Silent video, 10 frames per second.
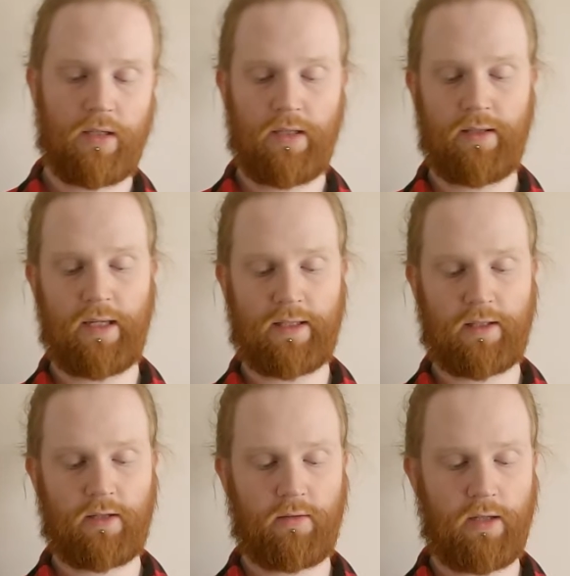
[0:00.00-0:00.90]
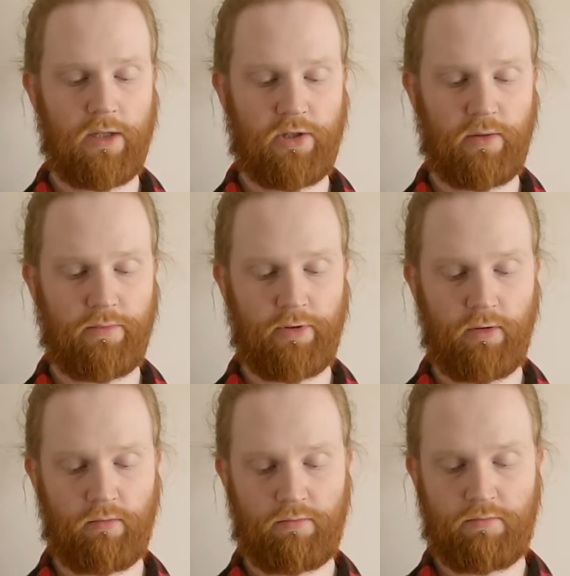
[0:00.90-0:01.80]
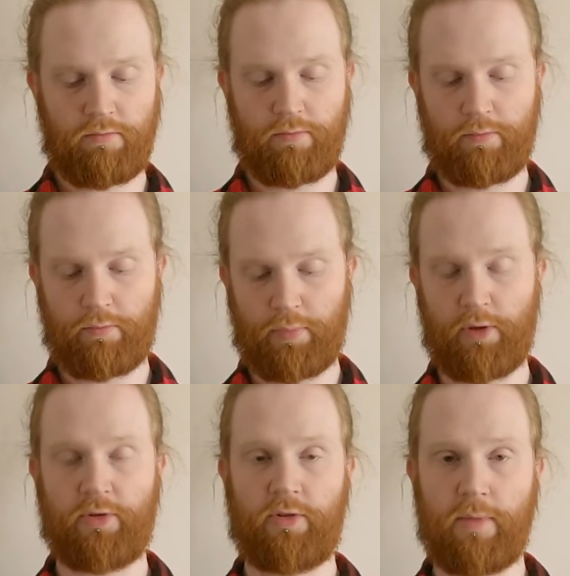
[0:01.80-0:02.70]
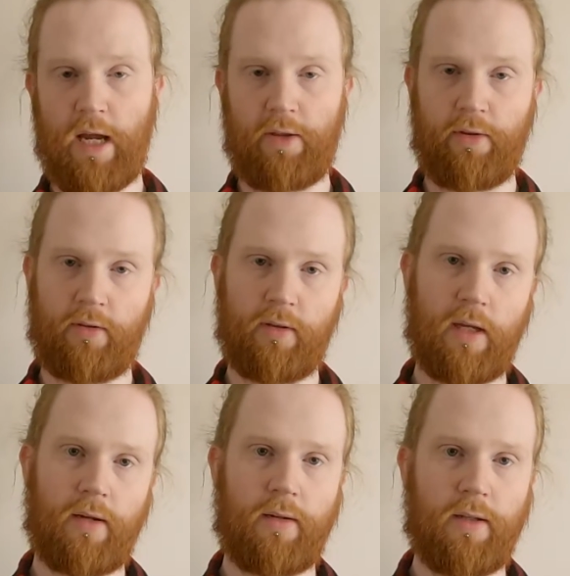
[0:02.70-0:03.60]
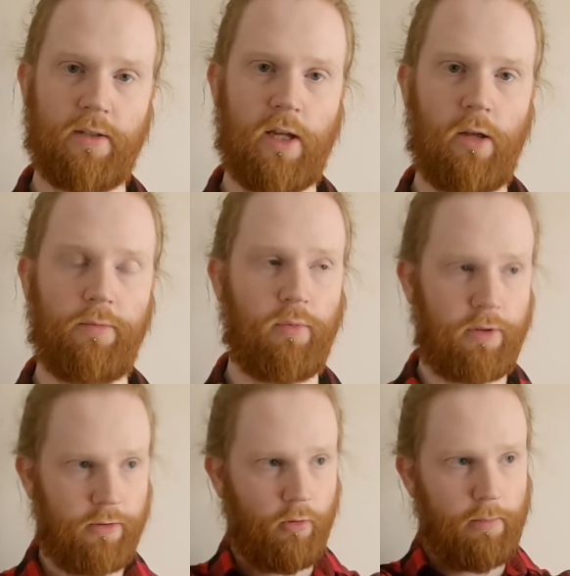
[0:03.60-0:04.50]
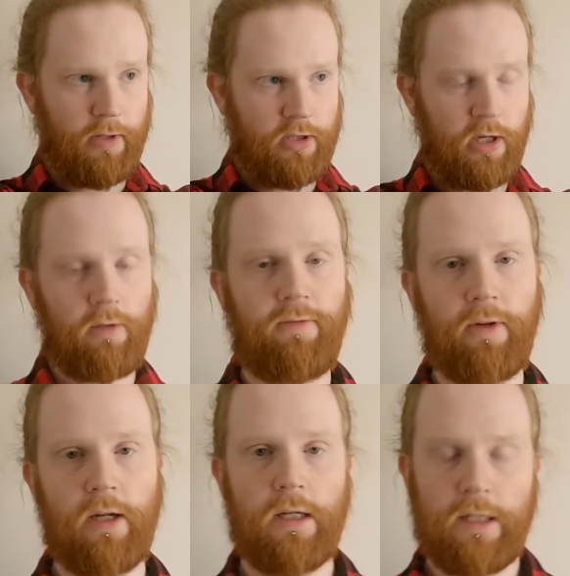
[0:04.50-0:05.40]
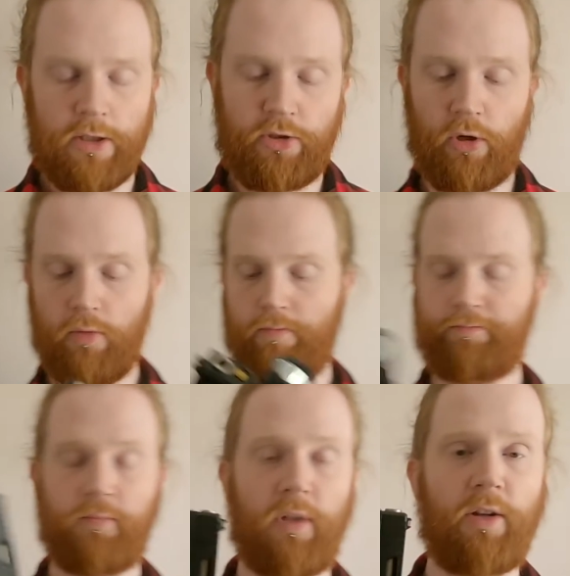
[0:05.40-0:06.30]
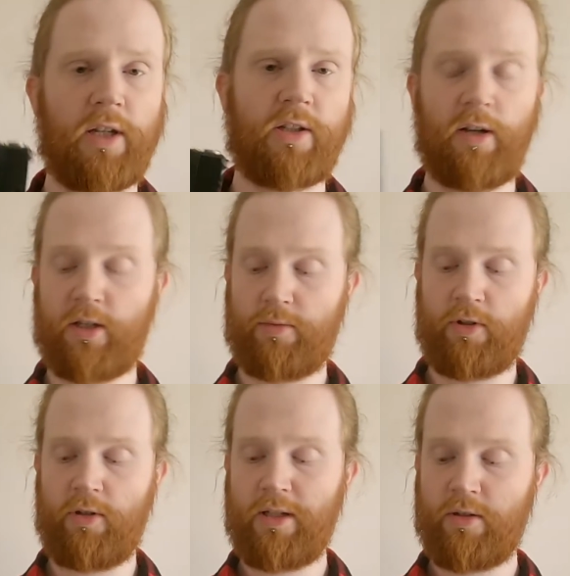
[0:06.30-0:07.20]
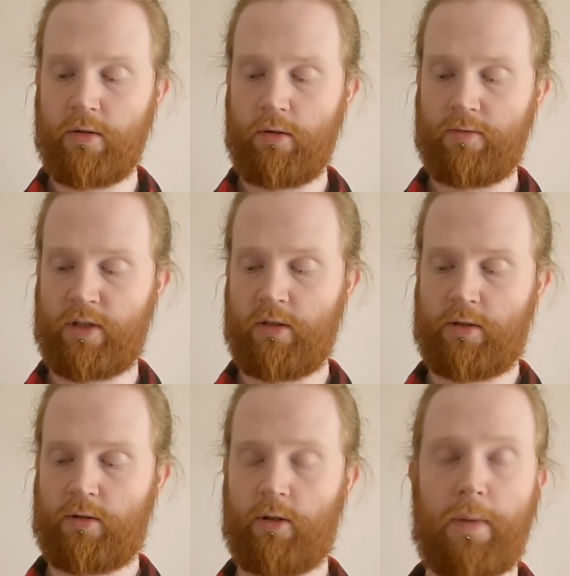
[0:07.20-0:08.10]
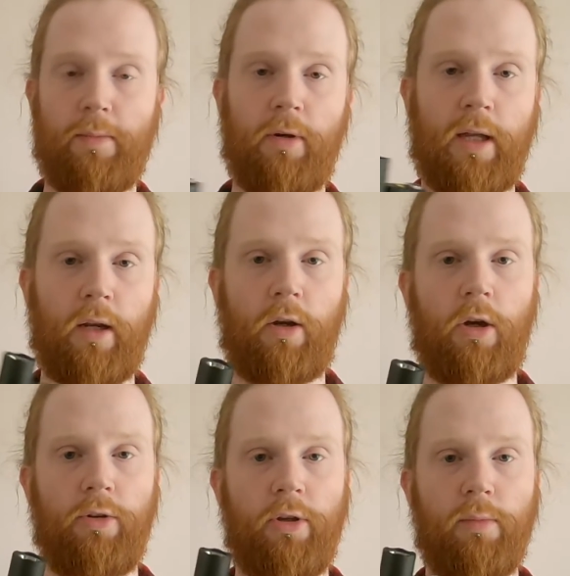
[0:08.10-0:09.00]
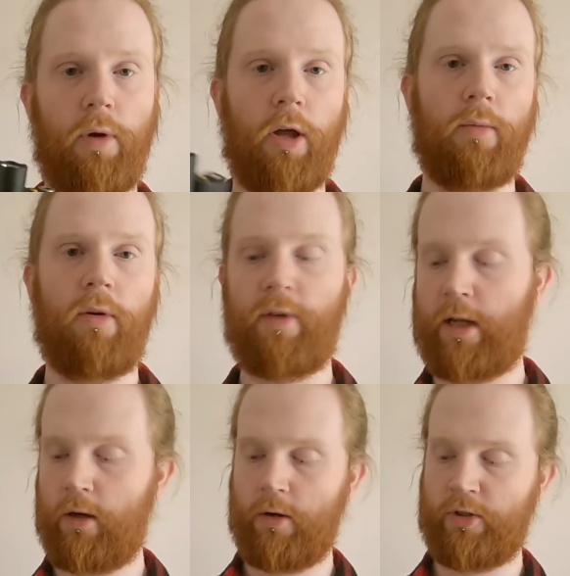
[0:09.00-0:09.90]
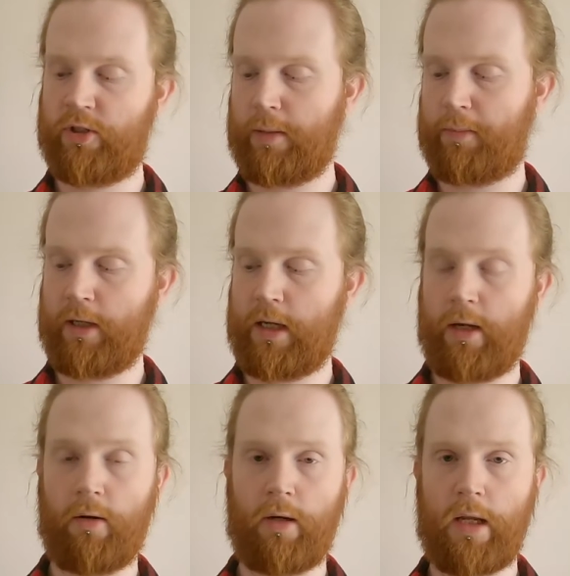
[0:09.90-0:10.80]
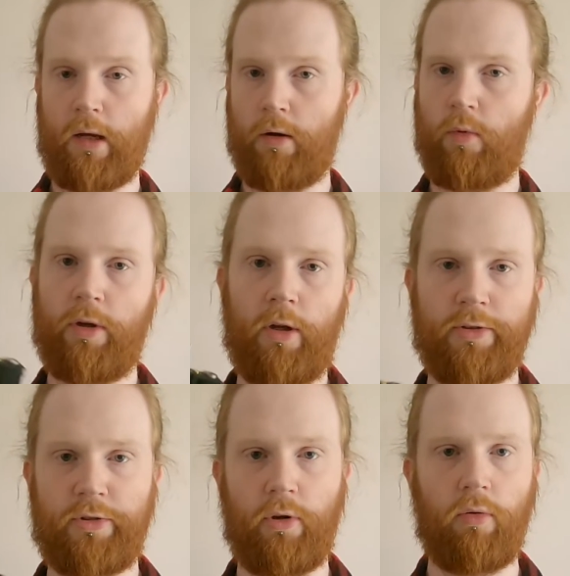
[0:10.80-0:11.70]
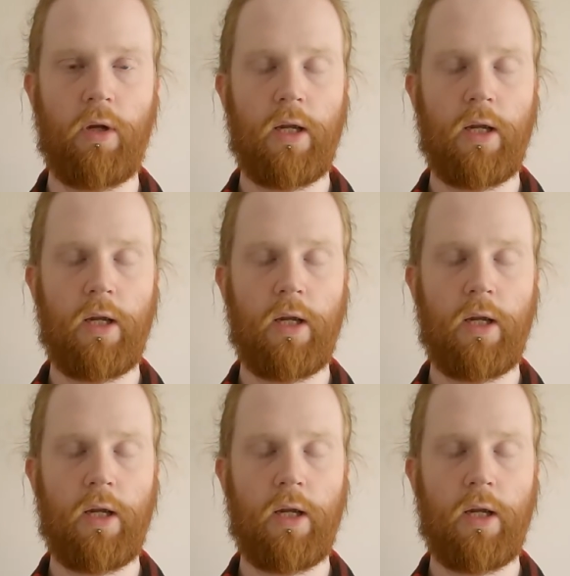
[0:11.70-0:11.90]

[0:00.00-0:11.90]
that is something personal to me. I think that has helped with the grip itself. So not necessarily something you need to do. You've seen other people kind of cutting out the bottom of it here and stippling here and here and whatnot, so